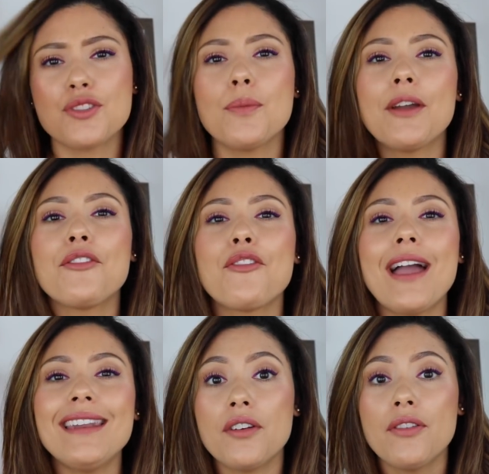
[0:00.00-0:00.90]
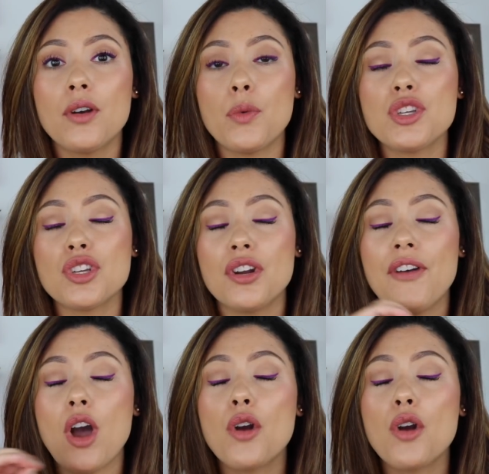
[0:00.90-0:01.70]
So by Friday, we should have